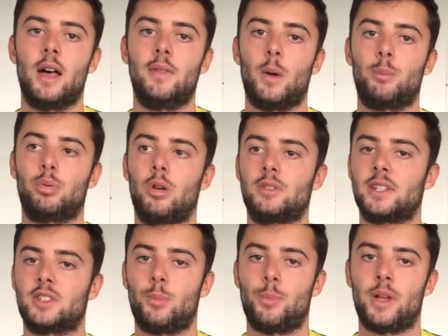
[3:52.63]
they'll
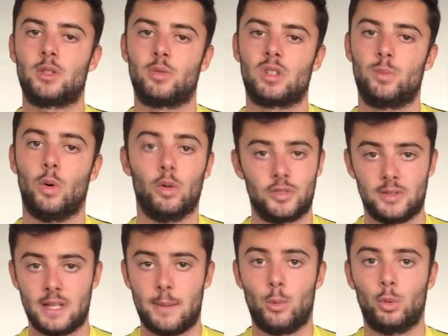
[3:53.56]
process a better response,
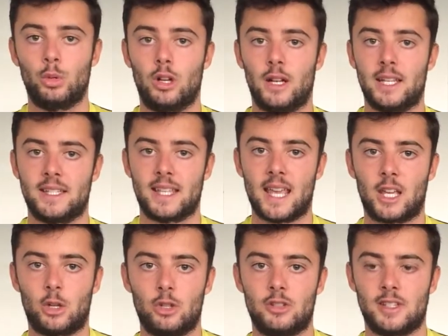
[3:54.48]
and they're more likely to get
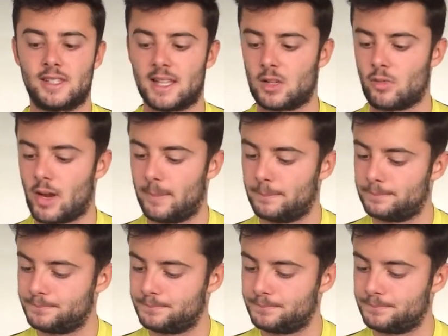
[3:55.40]
a good success rate.